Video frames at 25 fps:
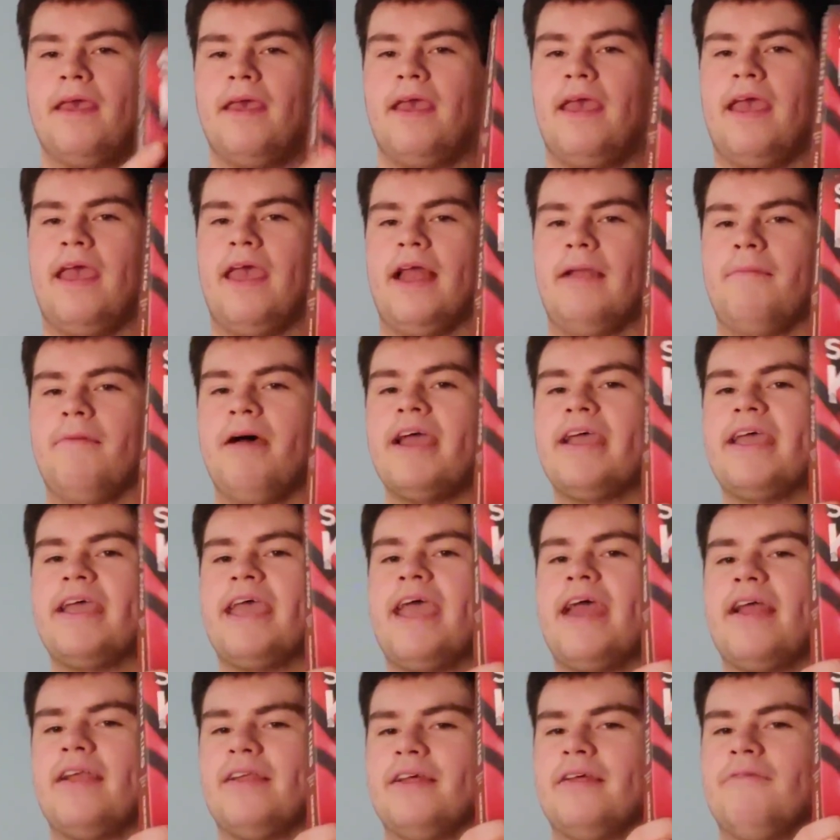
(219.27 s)
And Mike
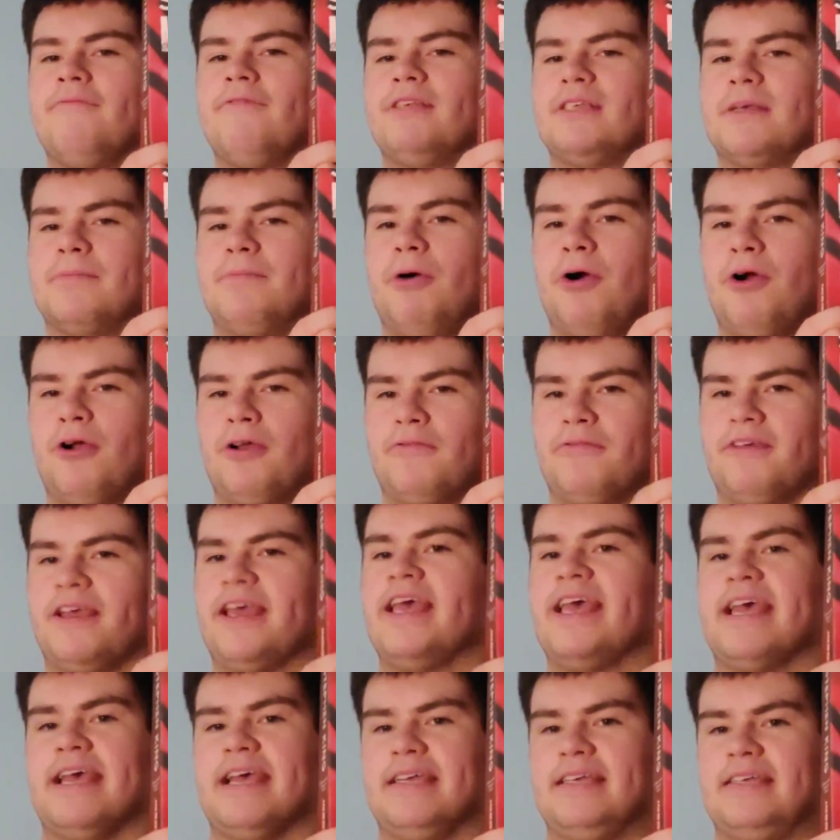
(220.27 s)
Hanlon was a part of
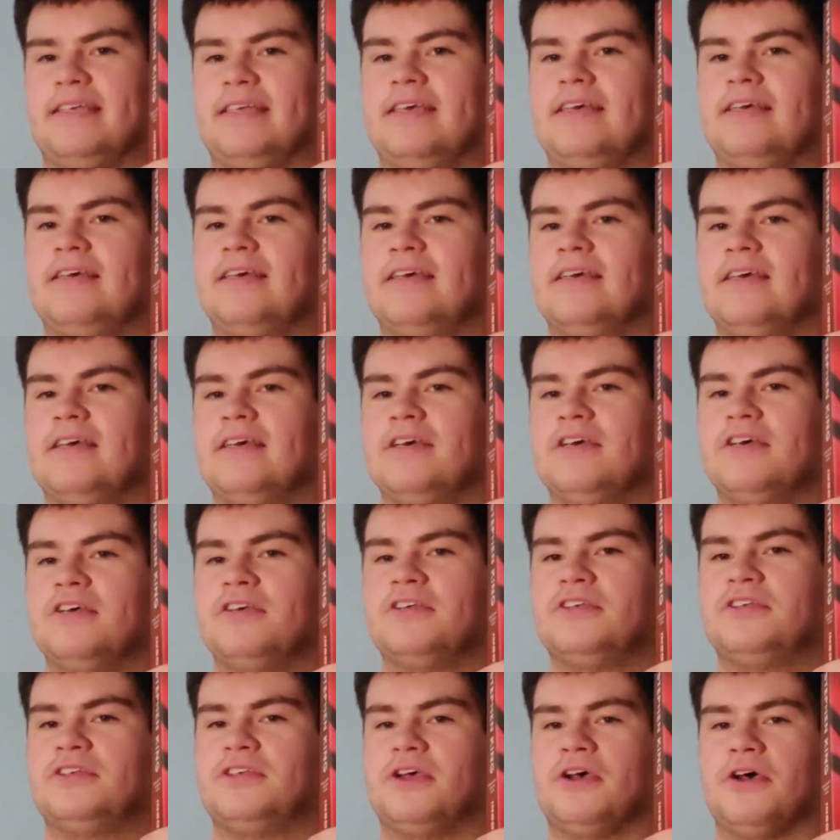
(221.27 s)
It.
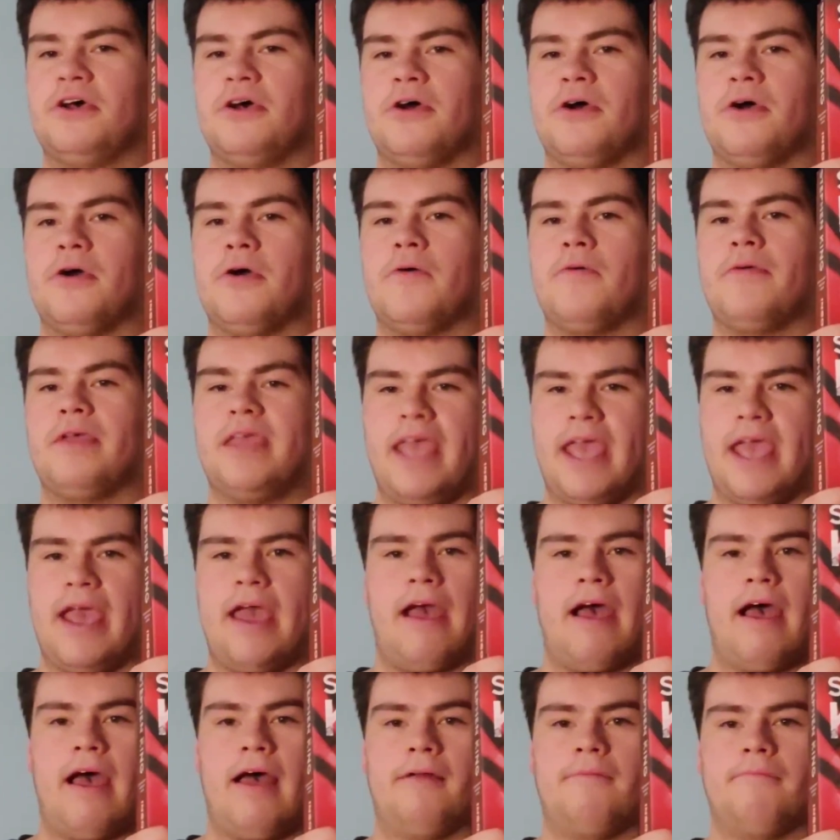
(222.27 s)
So,
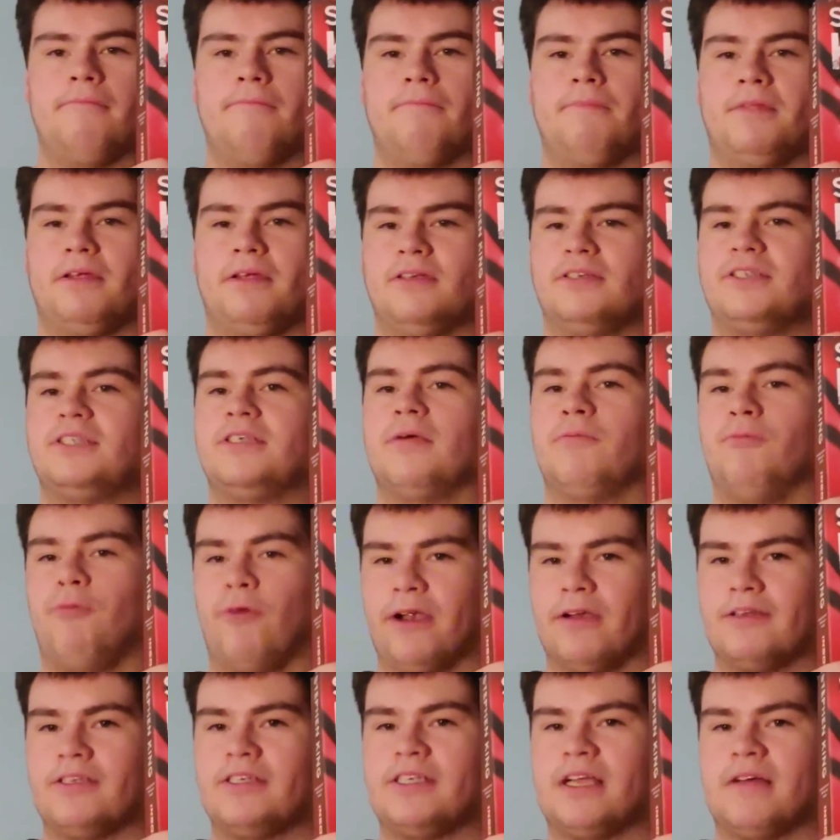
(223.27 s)
yeah, there's some
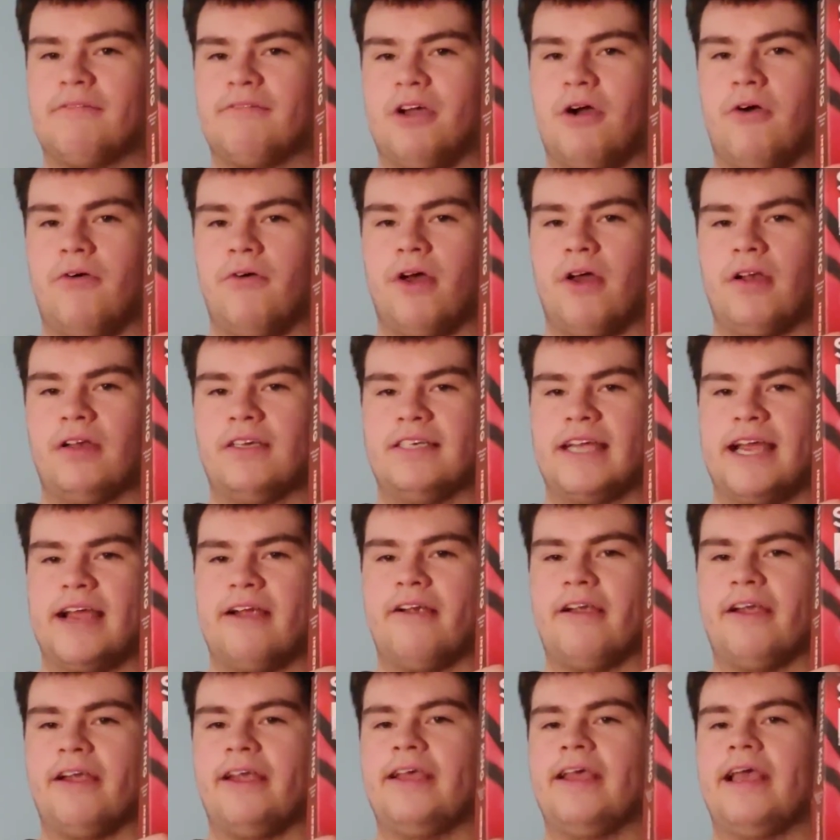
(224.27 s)
weird stuff going on in
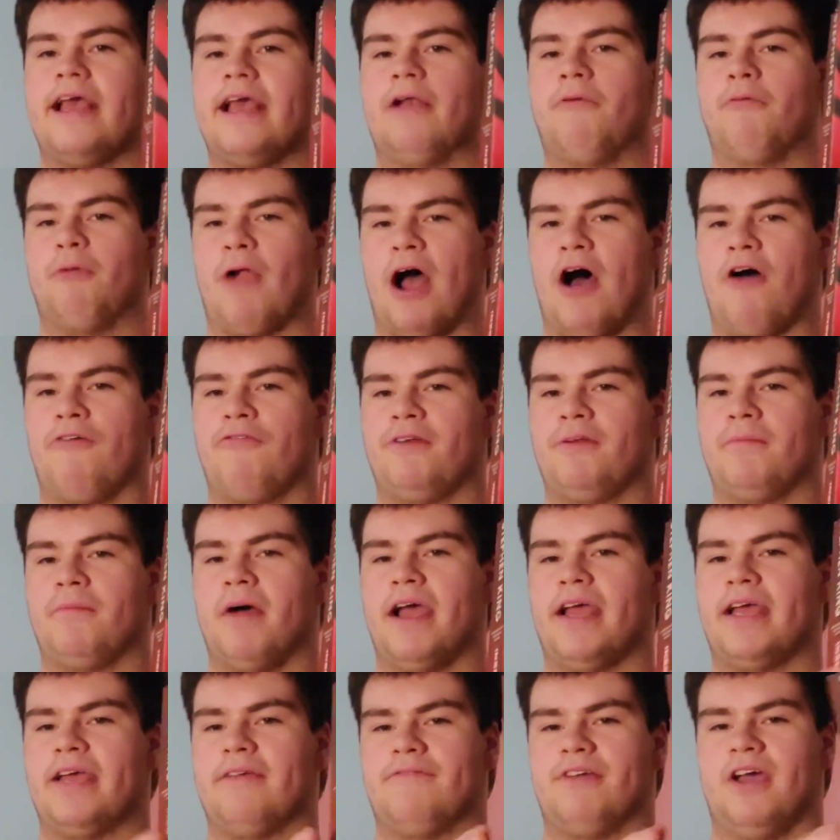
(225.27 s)
Derry, and Ralph and
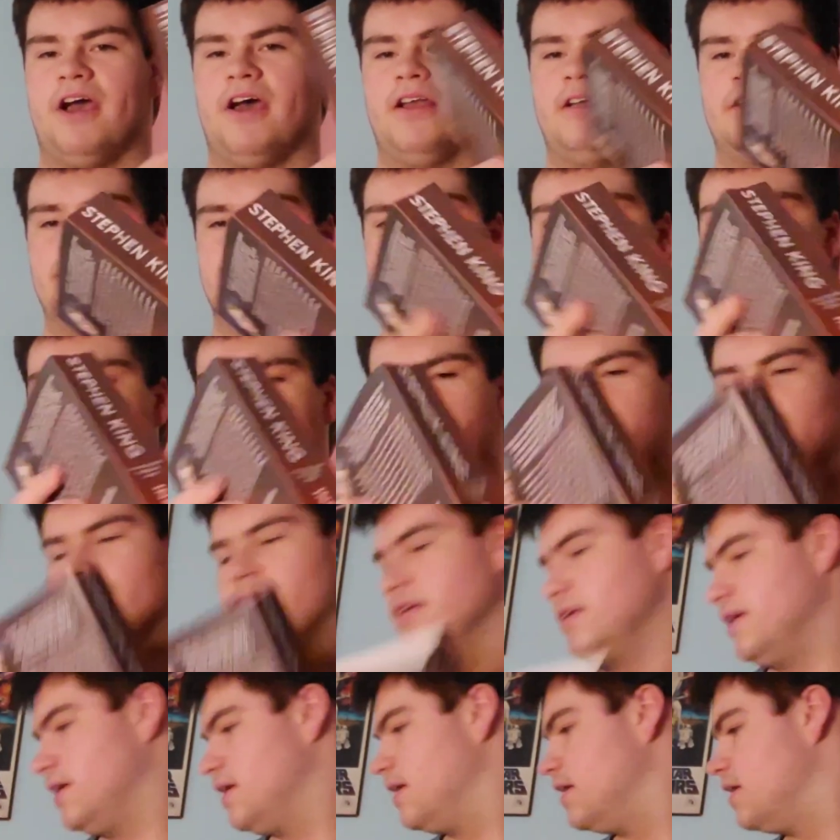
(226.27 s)
Mike have got to solve
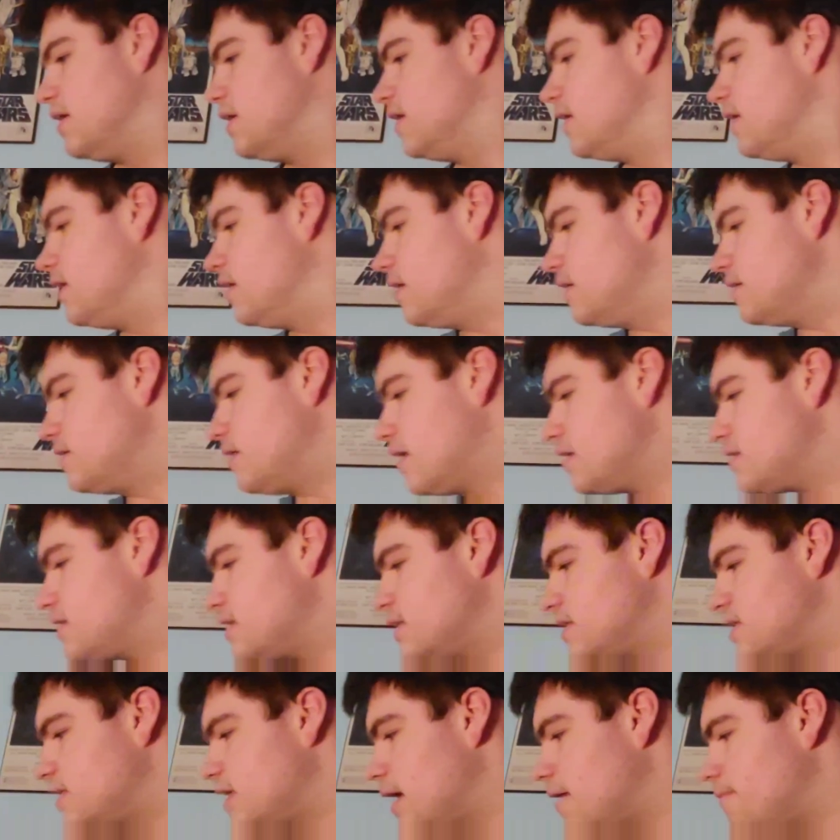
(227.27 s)
it. So that's
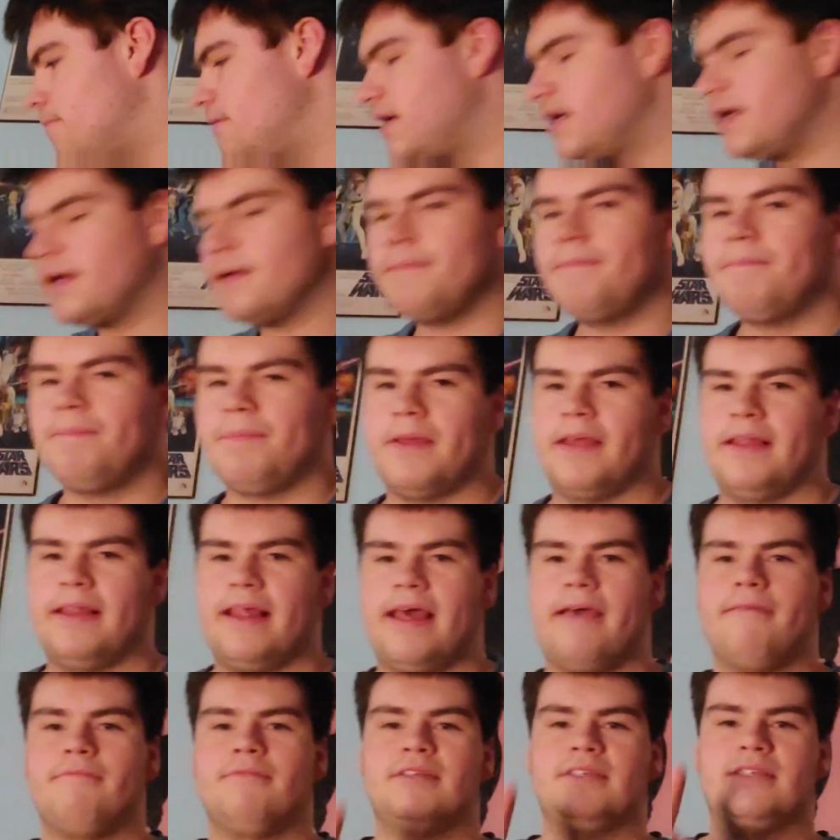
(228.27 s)
Insomnia, and
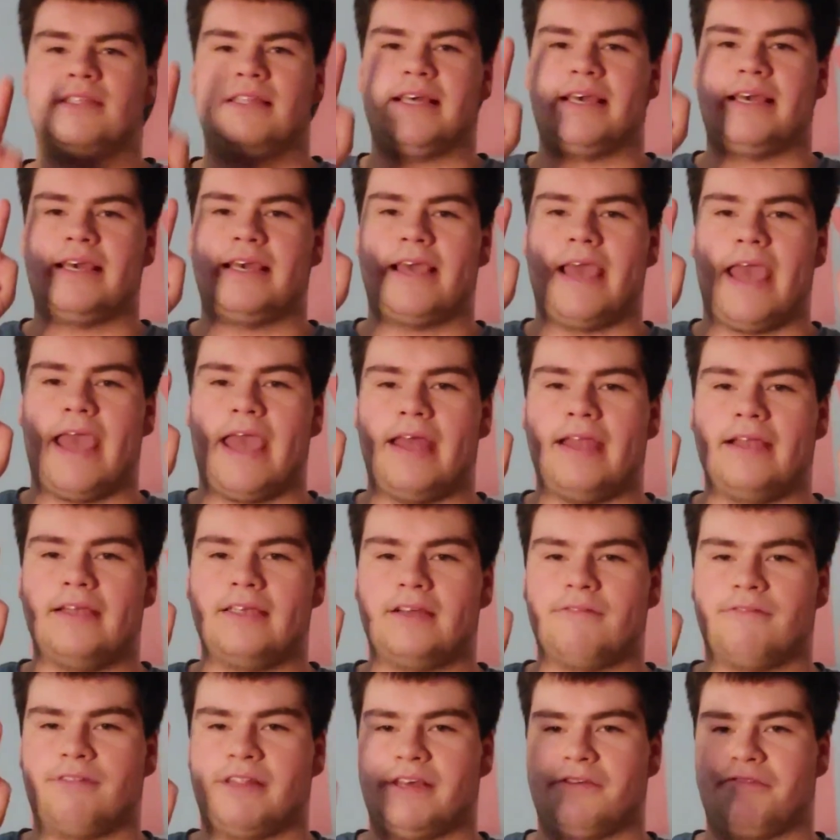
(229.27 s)
that was the end
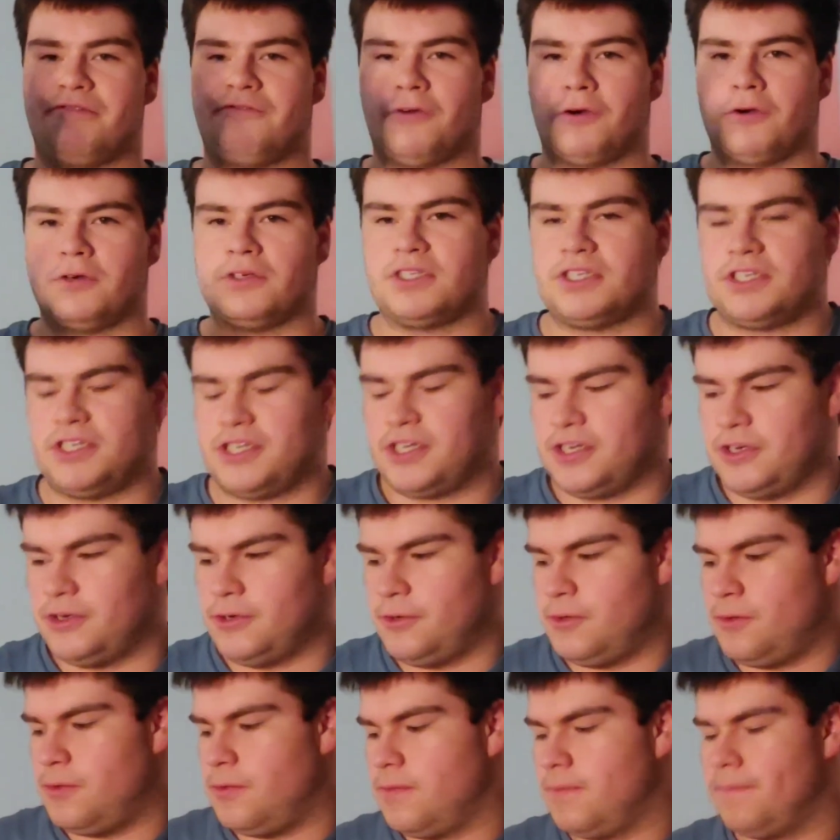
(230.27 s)
of the first
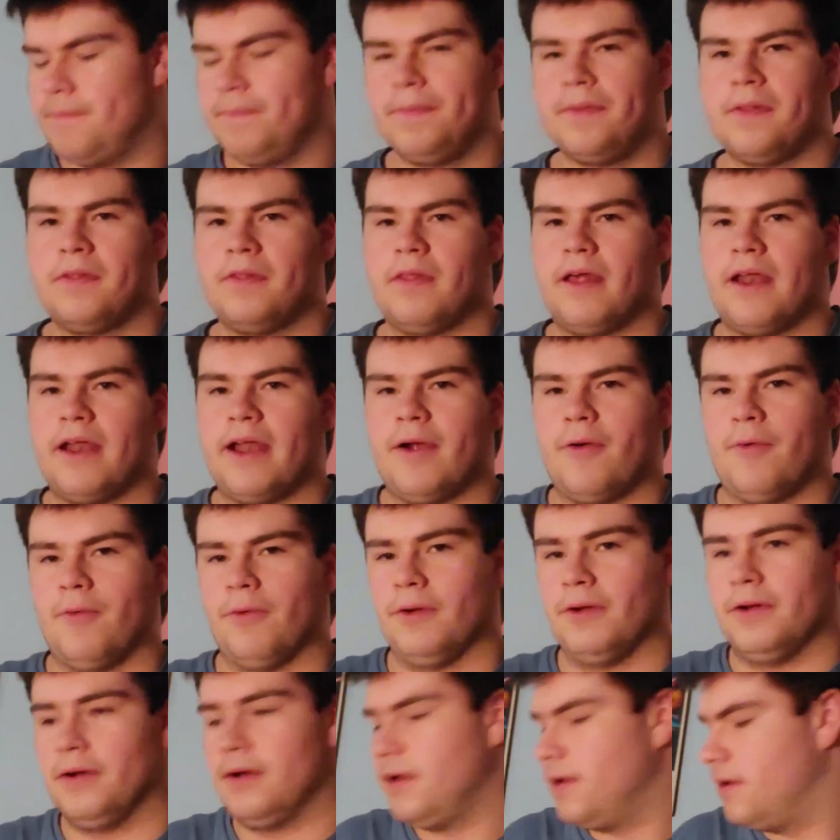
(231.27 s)
2 that I
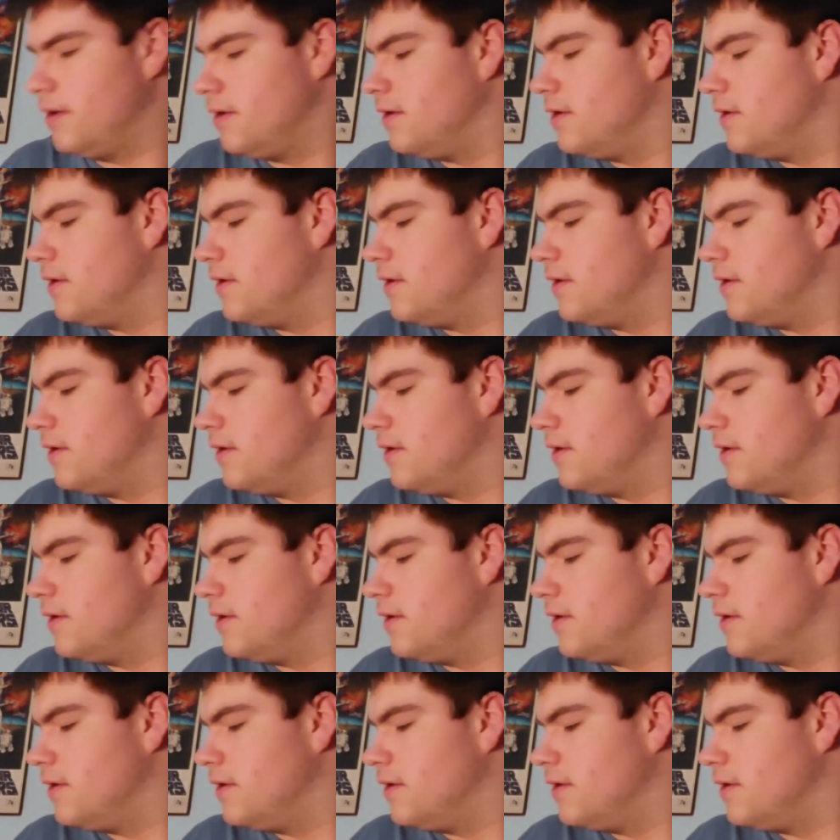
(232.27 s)
ordered.